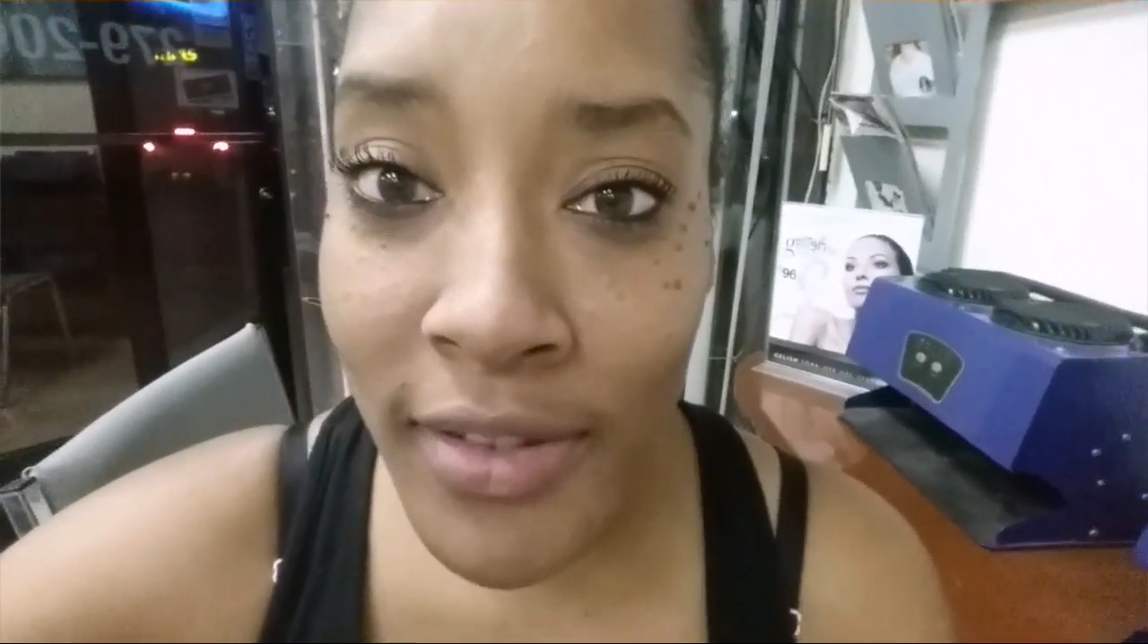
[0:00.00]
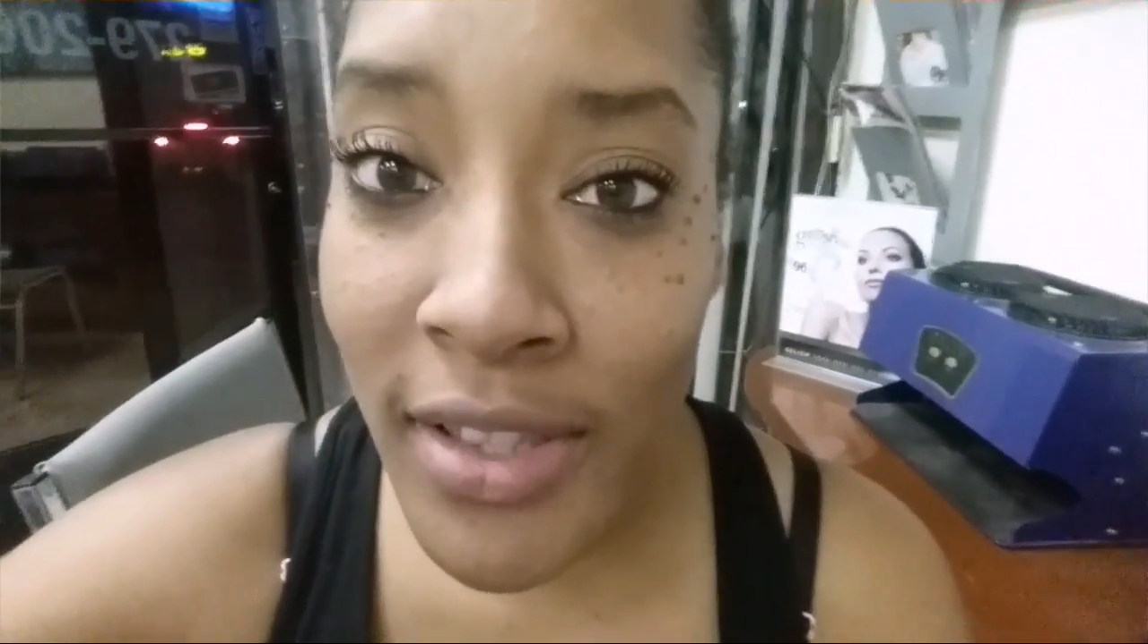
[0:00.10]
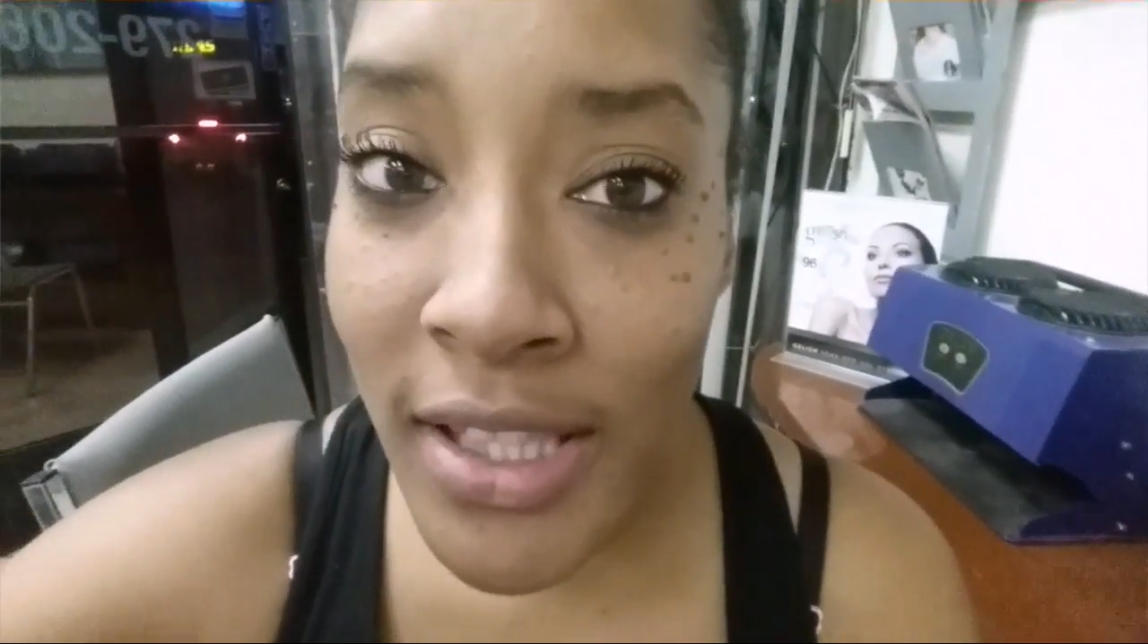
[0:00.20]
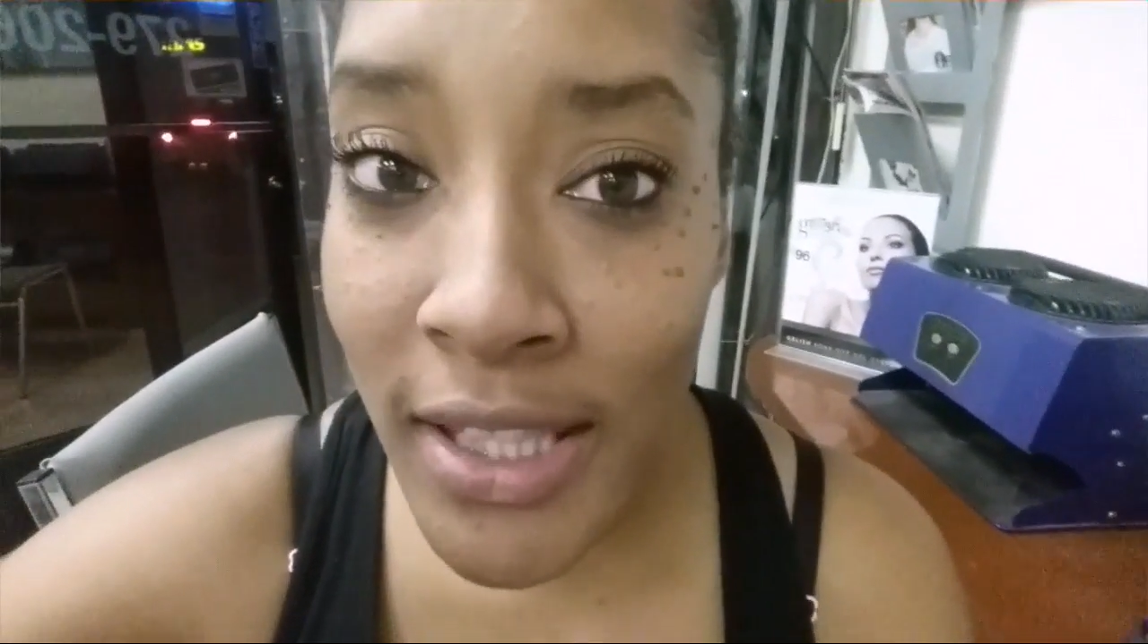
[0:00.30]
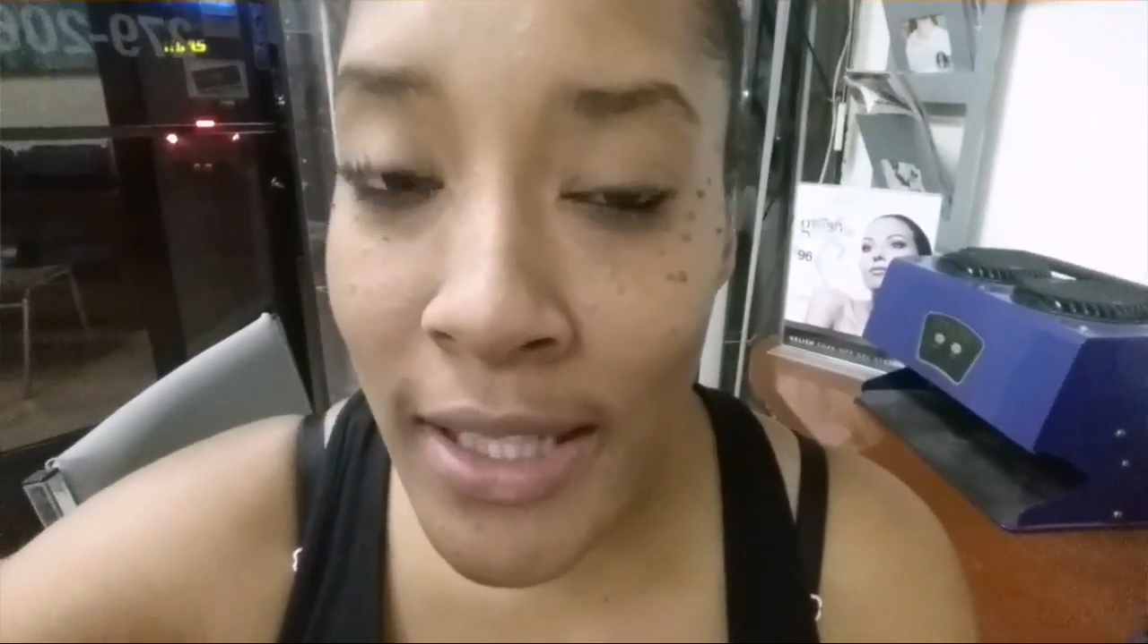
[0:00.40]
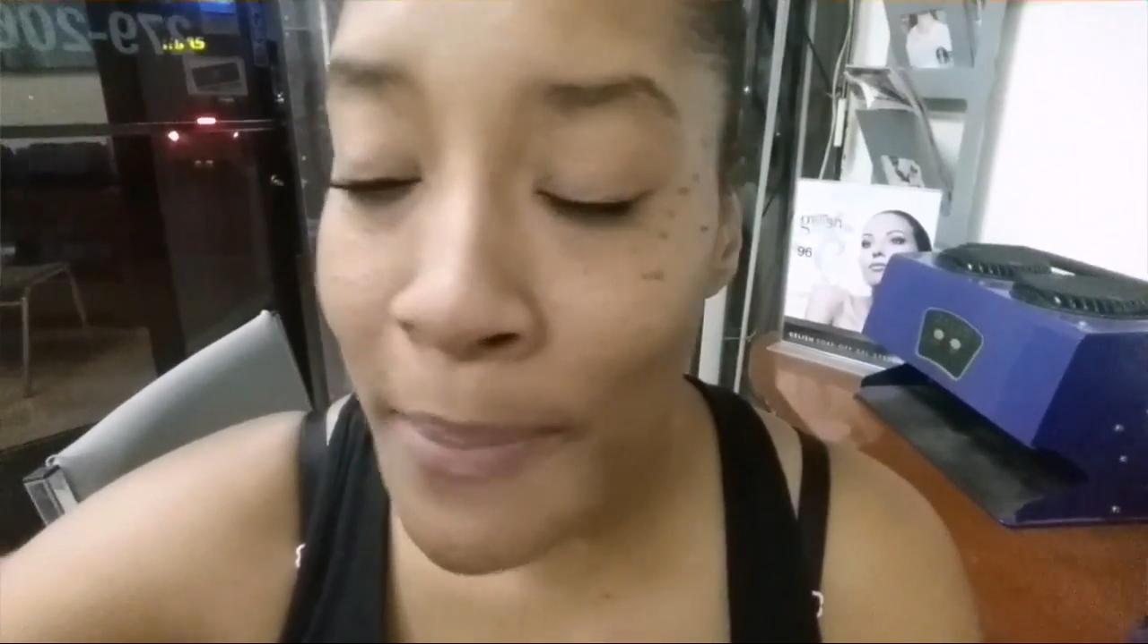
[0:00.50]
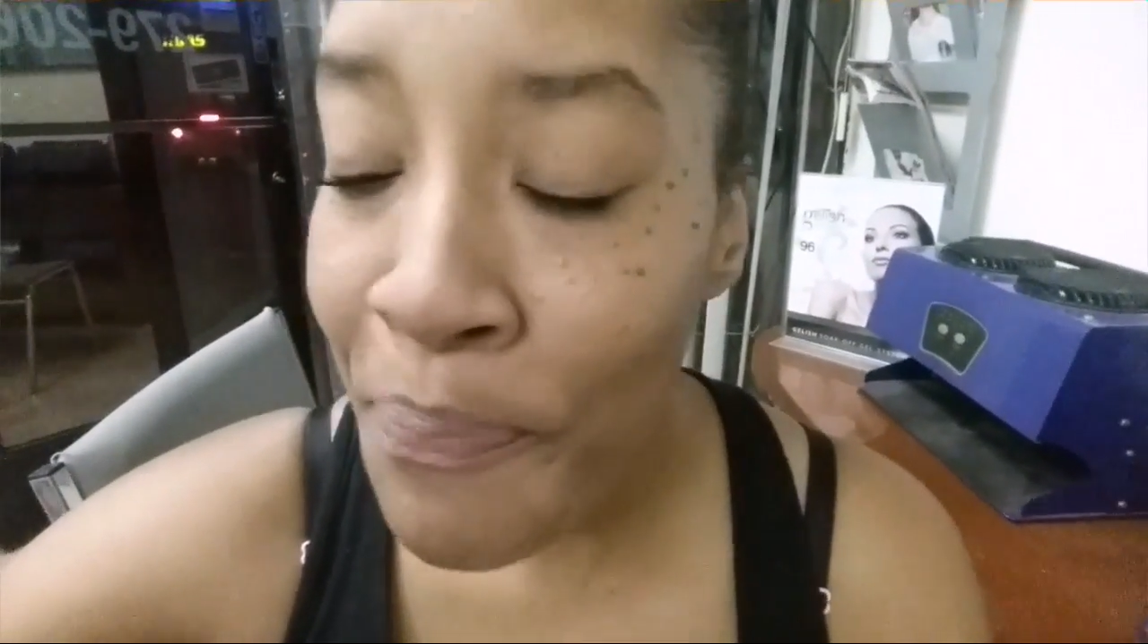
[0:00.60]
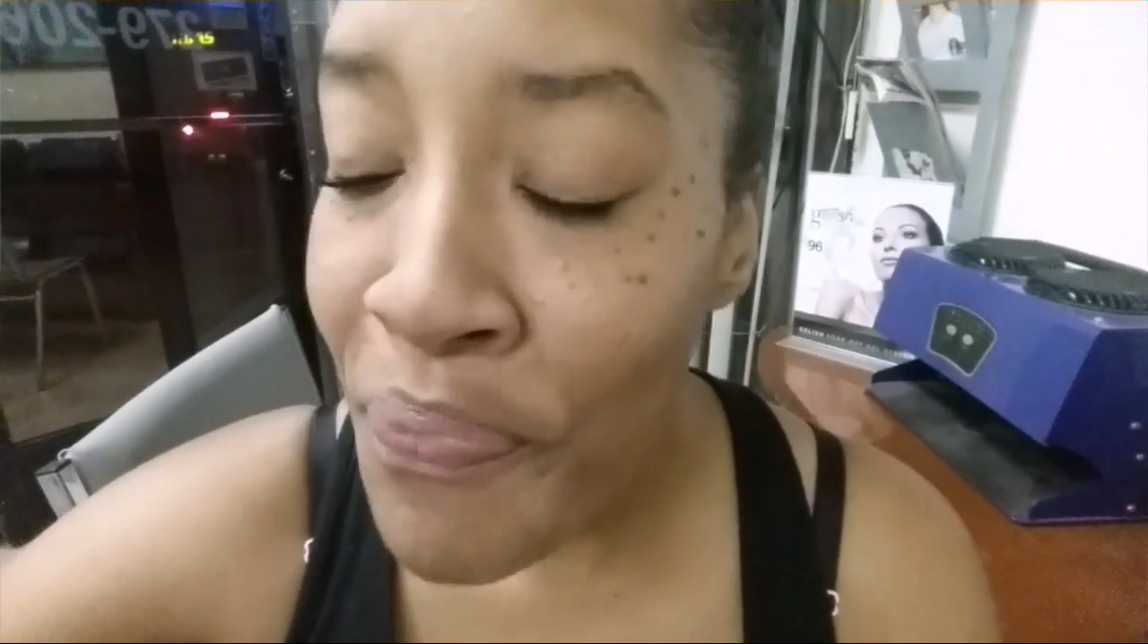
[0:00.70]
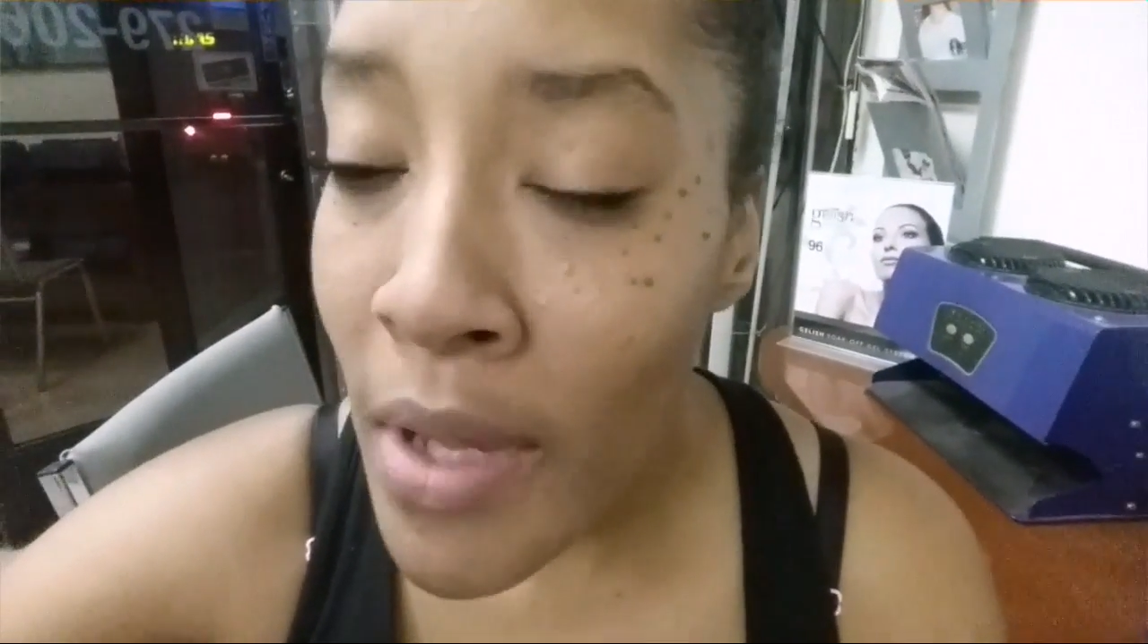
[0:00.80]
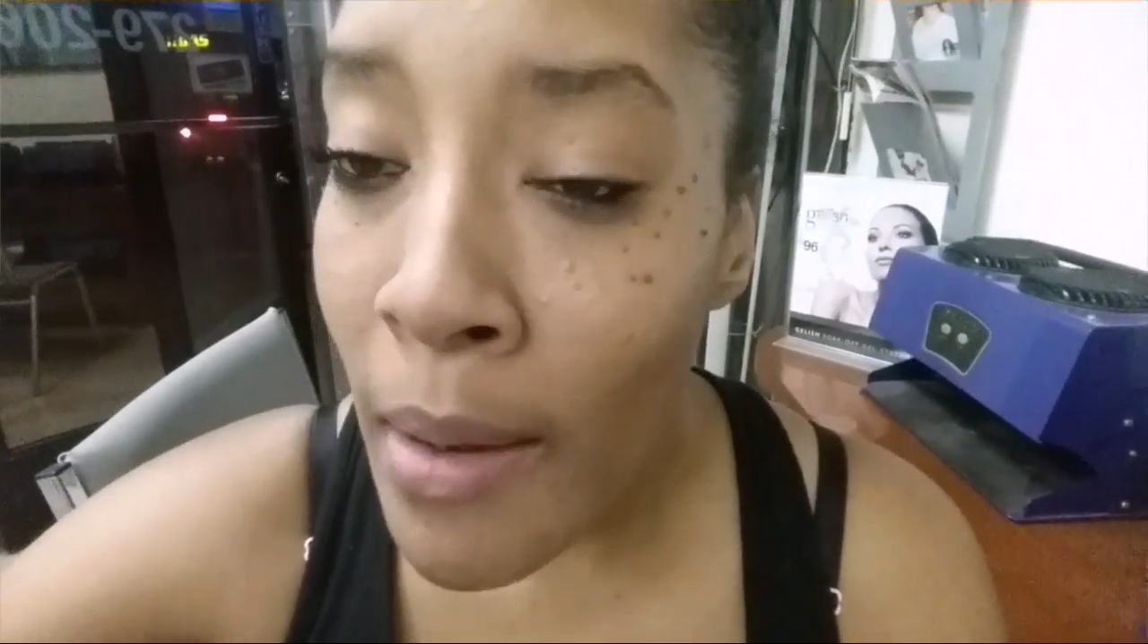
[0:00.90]
definitely
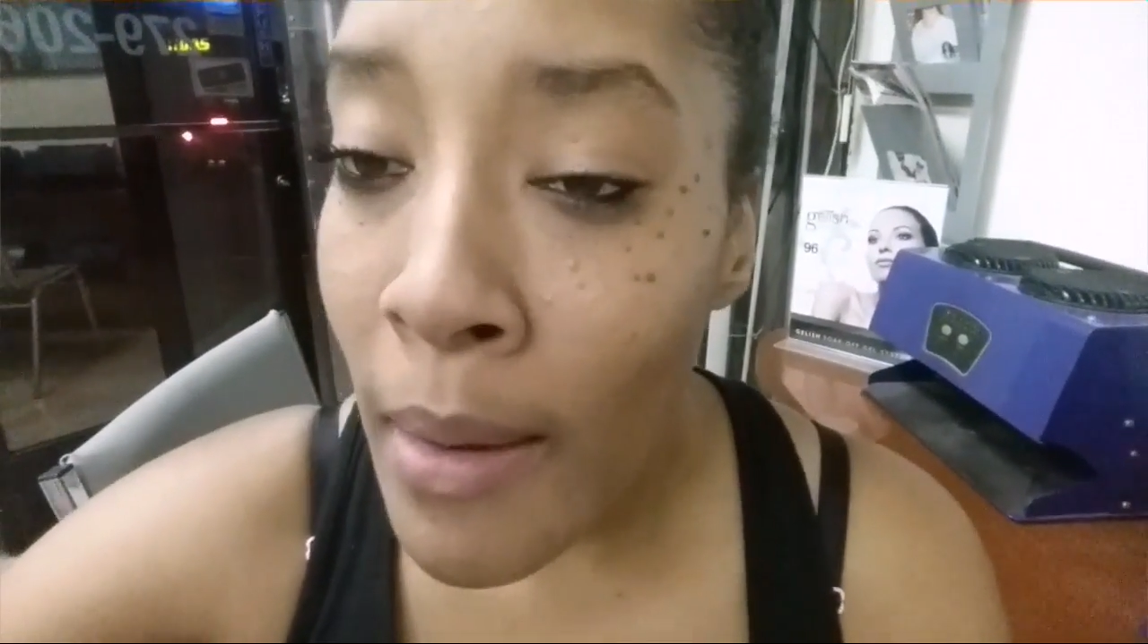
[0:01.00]
see